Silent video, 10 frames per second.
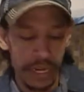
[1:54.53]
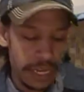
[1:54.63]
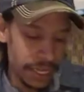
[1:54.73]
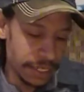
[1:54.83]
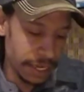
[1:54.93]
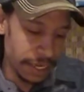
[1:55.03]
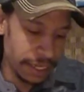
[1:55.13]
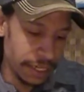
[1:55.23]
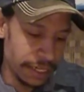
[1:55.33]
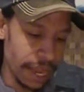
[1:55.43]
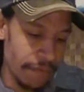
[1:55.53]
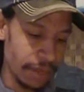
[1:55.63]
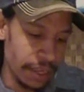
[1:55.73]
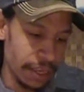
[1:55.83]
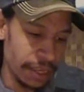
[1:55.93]
It's gonna, it's a
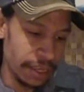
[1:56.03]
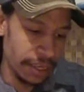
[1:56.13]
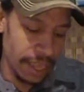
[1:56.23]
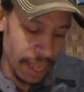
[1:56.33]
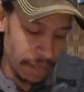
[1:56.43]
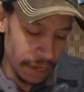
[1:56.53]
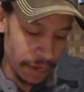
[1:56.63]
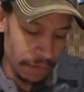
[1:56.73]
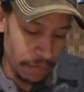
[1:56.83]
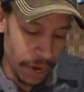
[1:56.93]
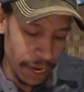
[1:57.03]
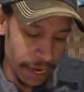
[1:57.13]
heavy, uh, heavy enough weight.